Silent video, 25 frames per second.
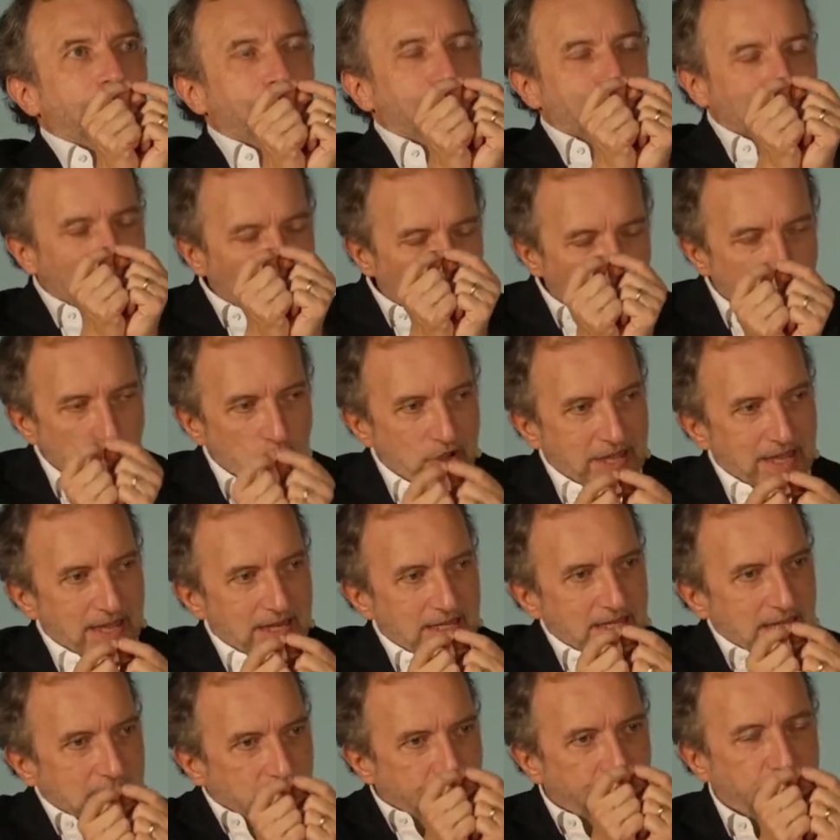
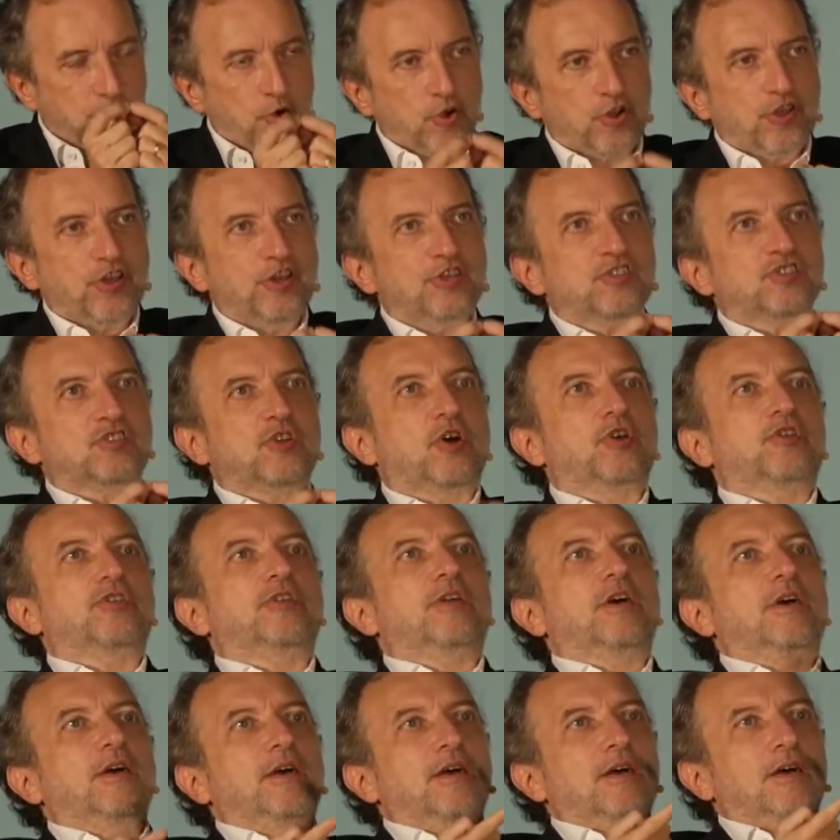located, focused on
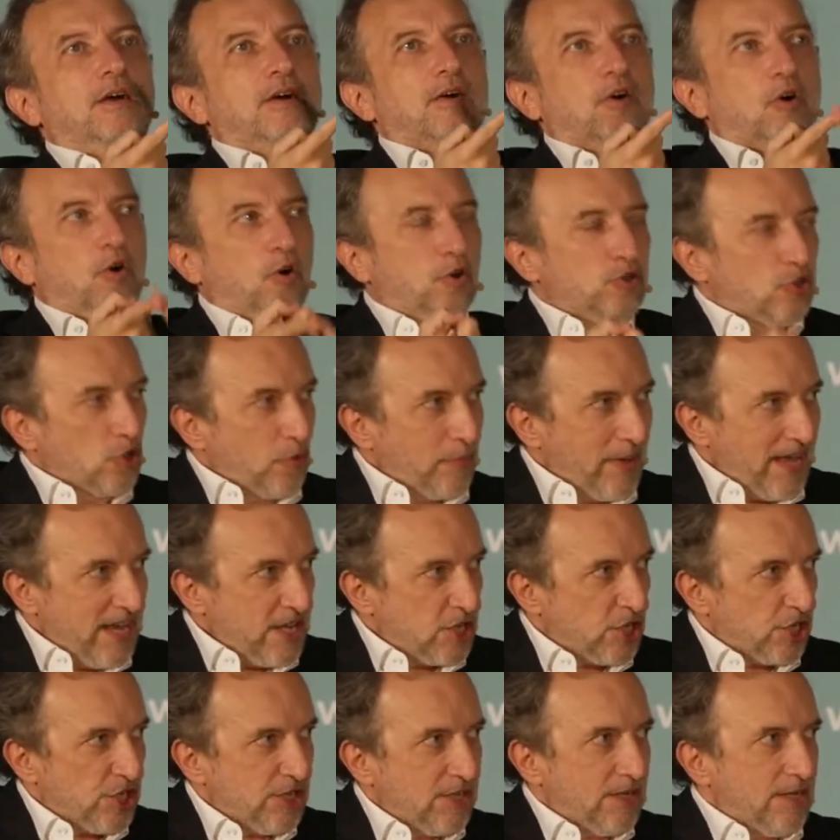
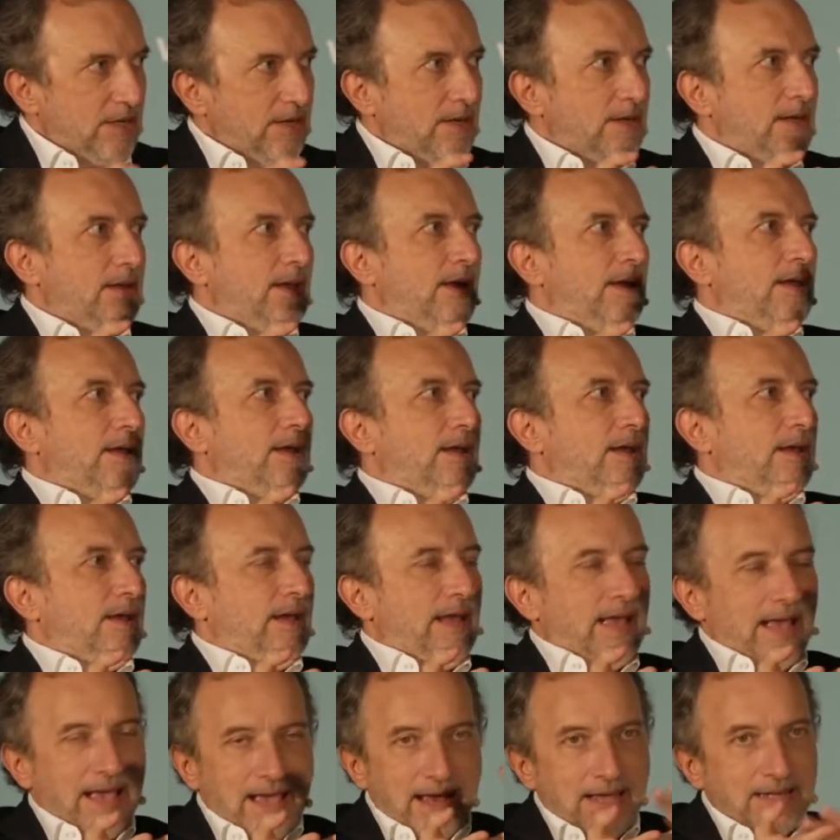automation
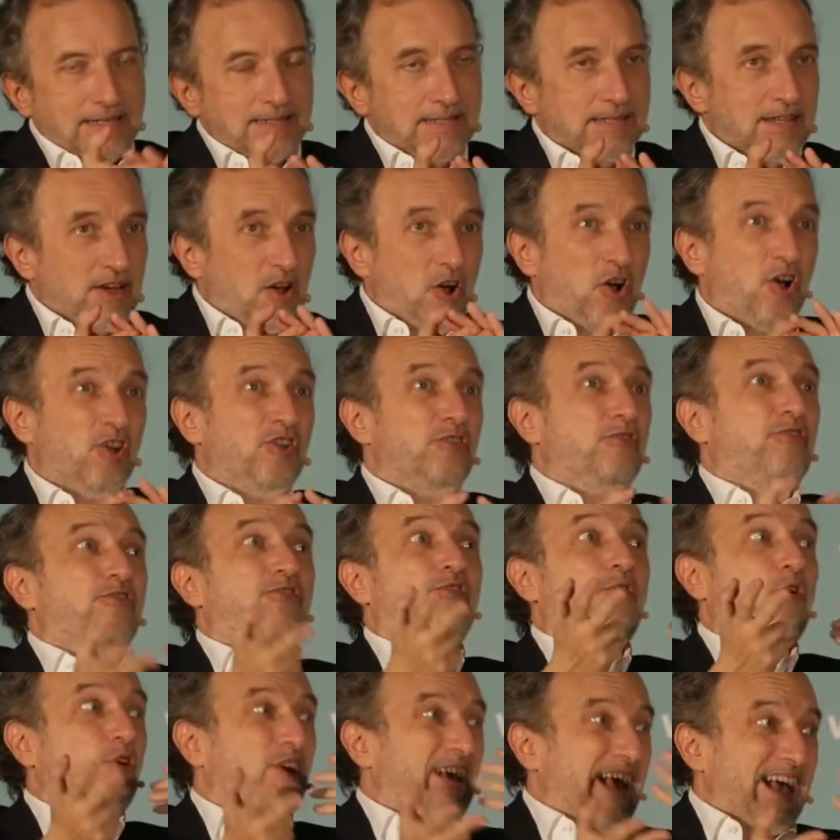and on
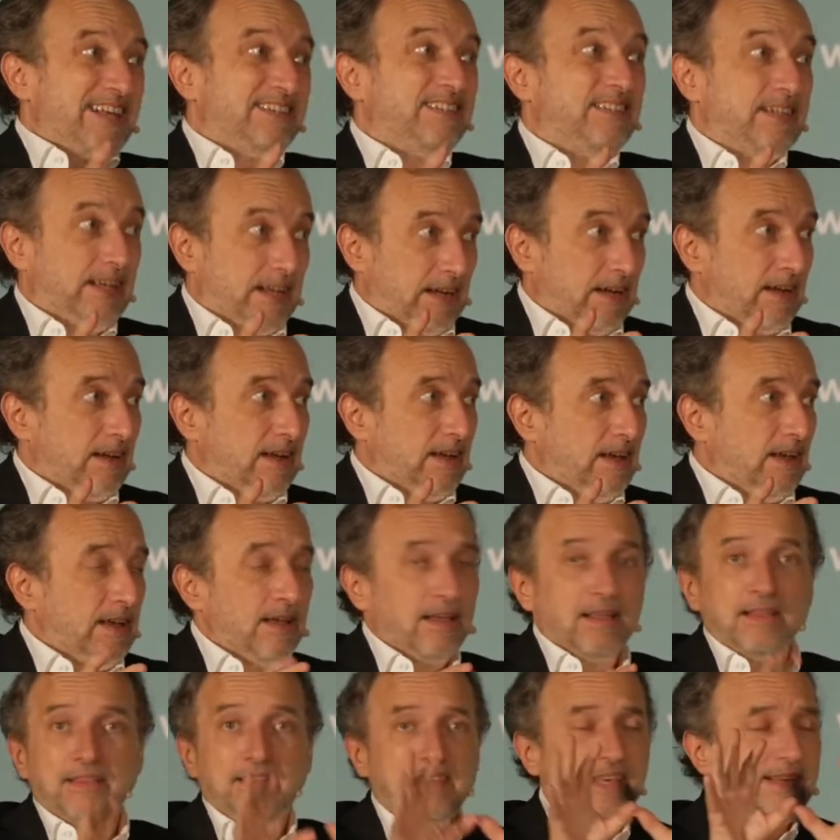forecasting.
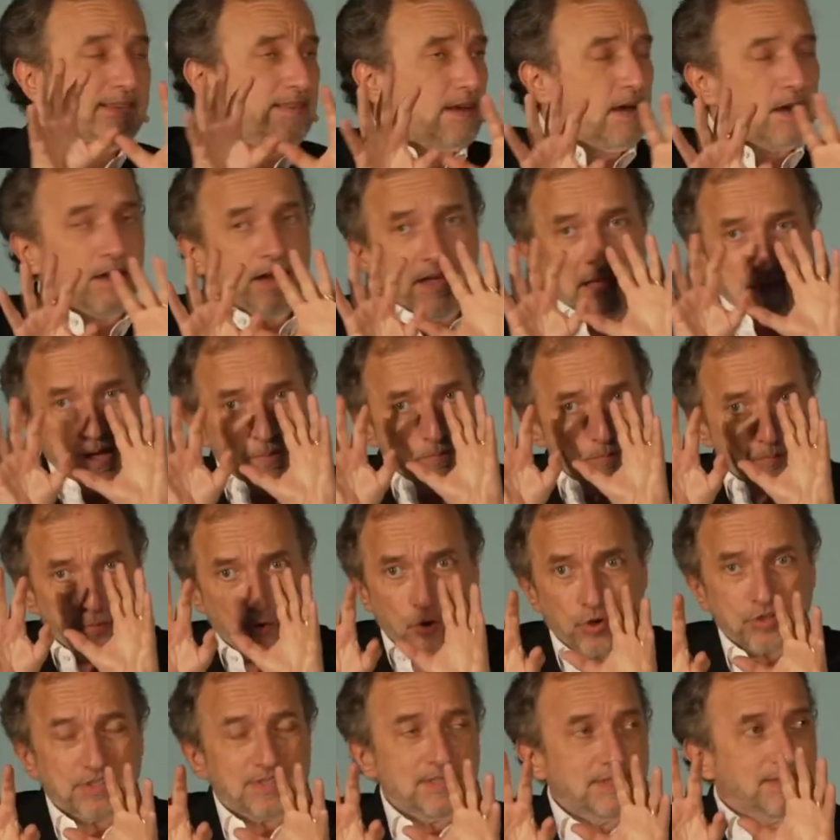These are
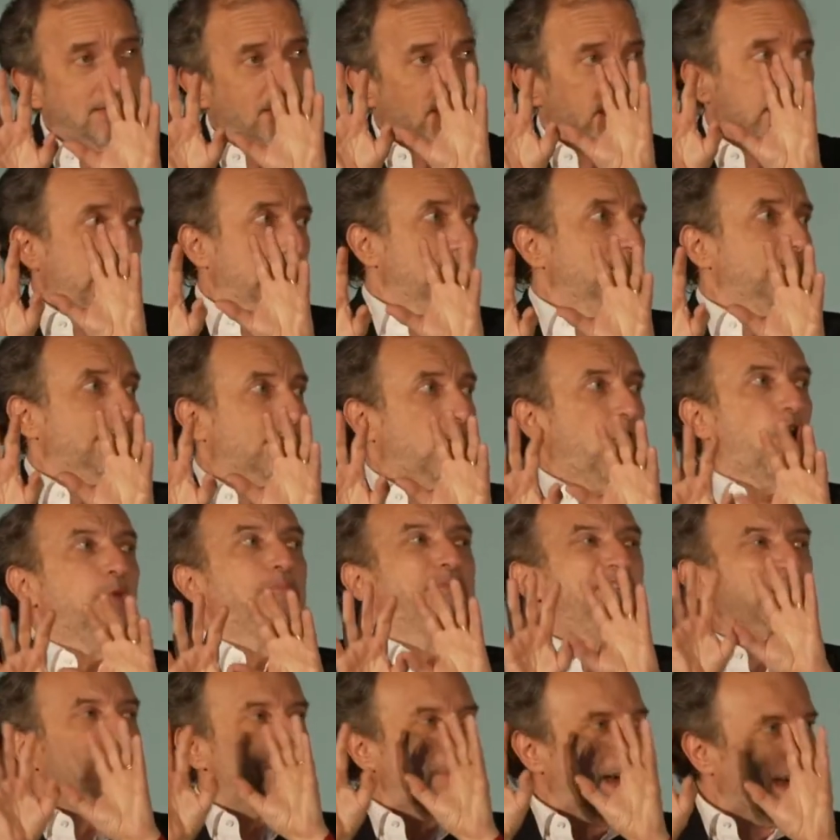important things.
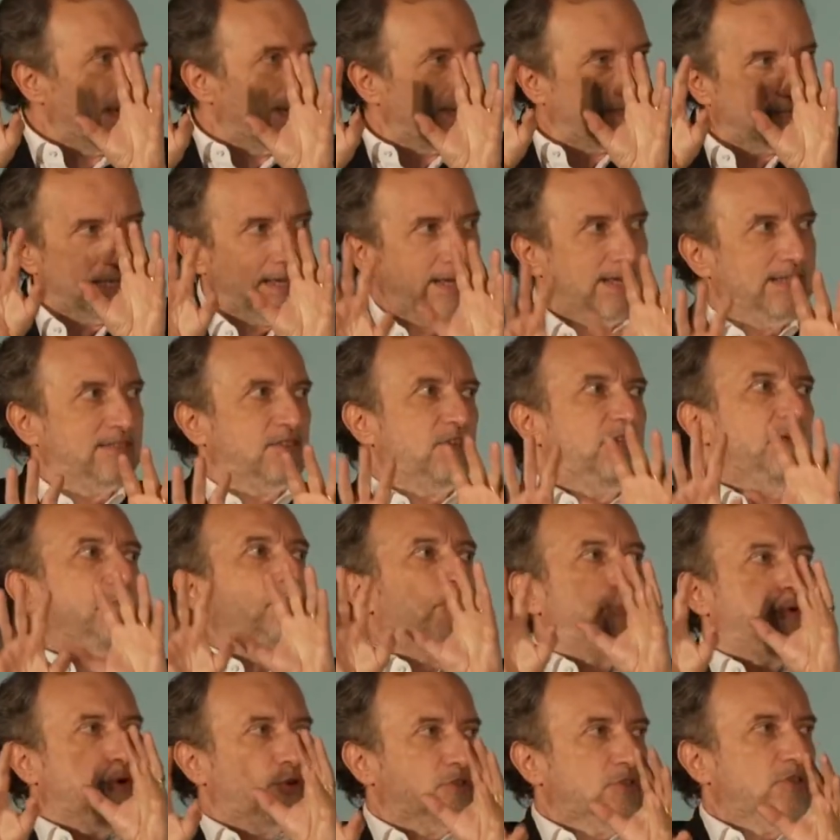Optimizing is an
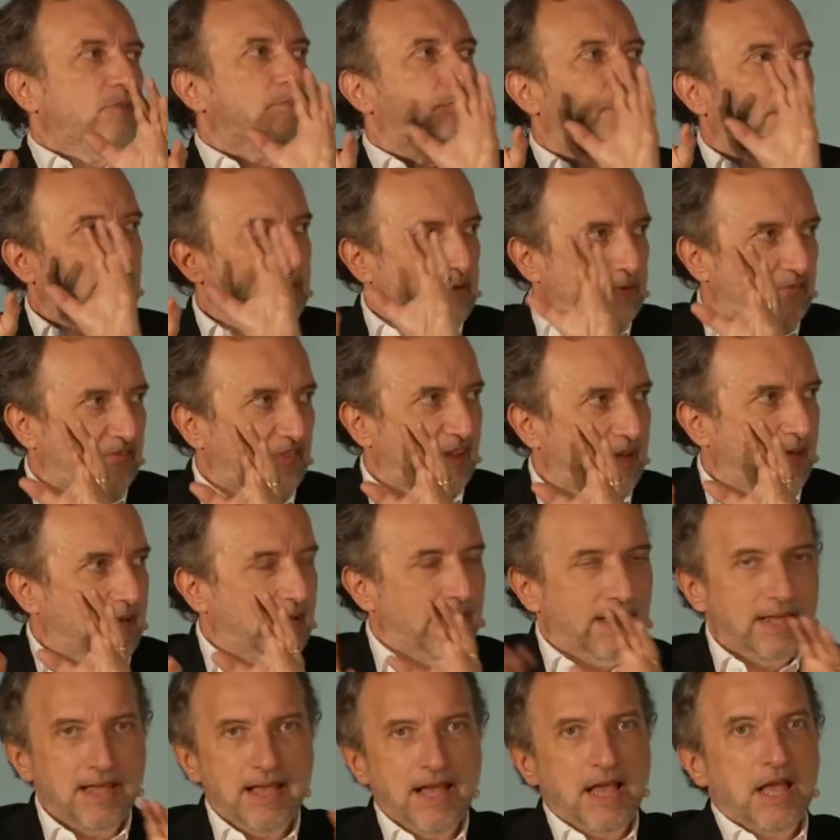important part of
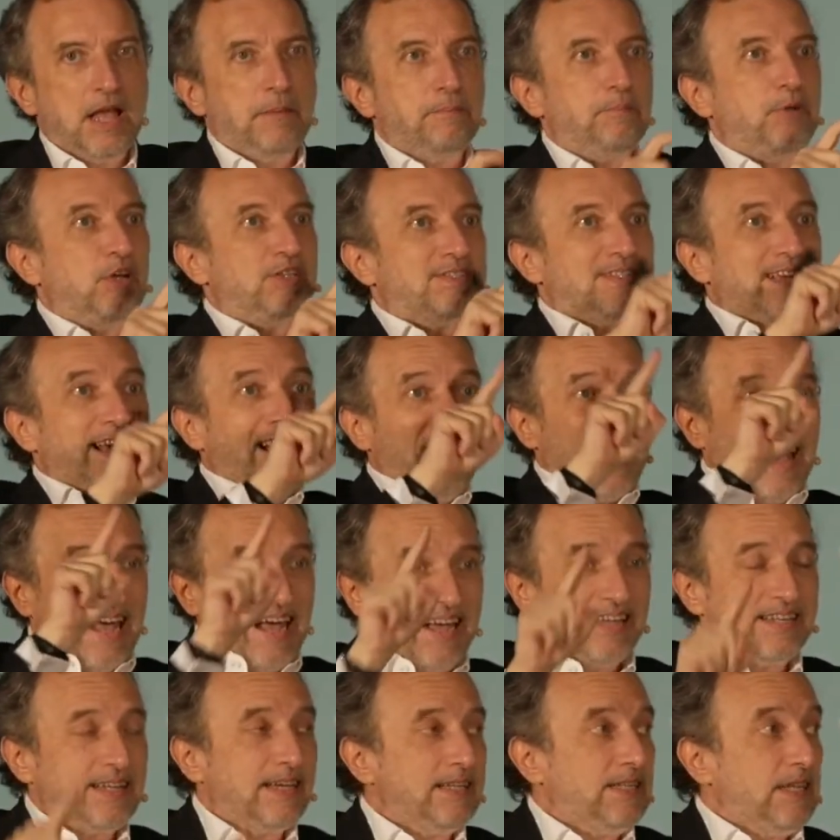AI, but
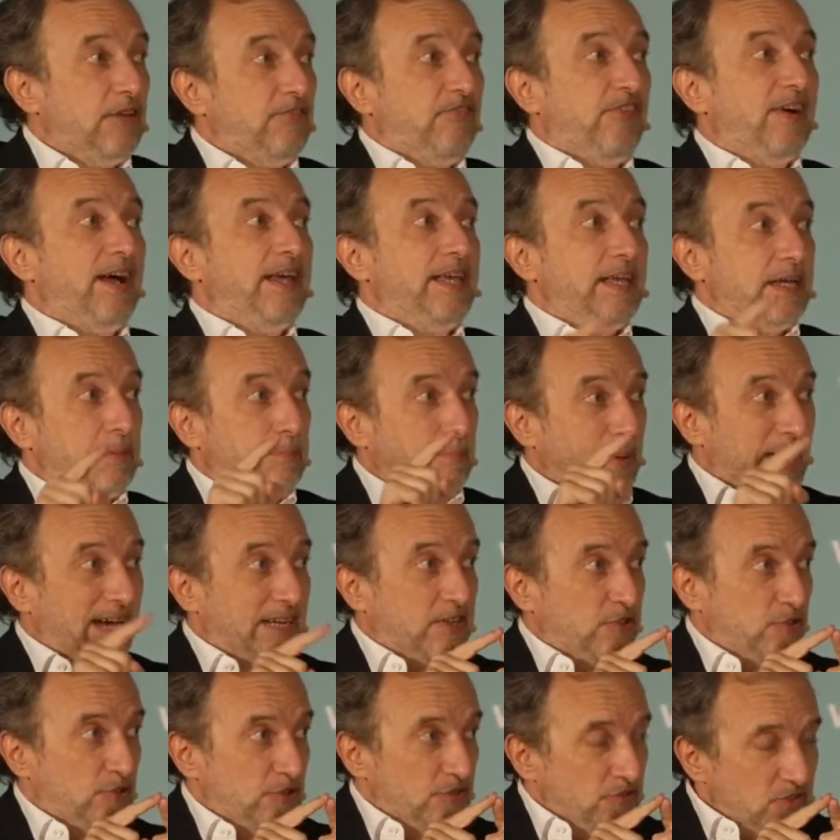identifying
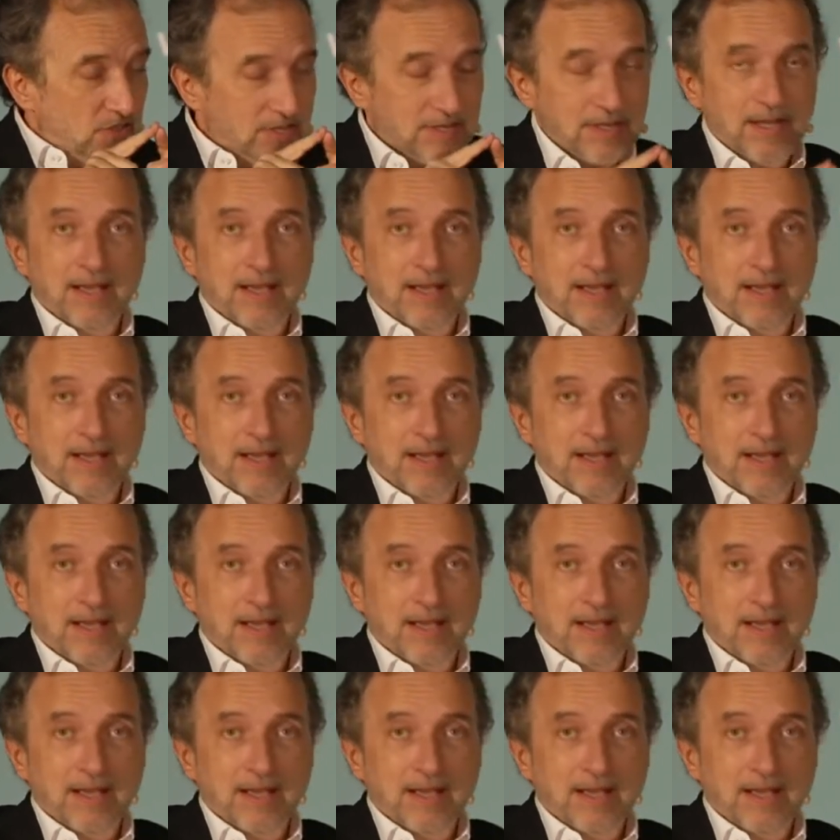patterns,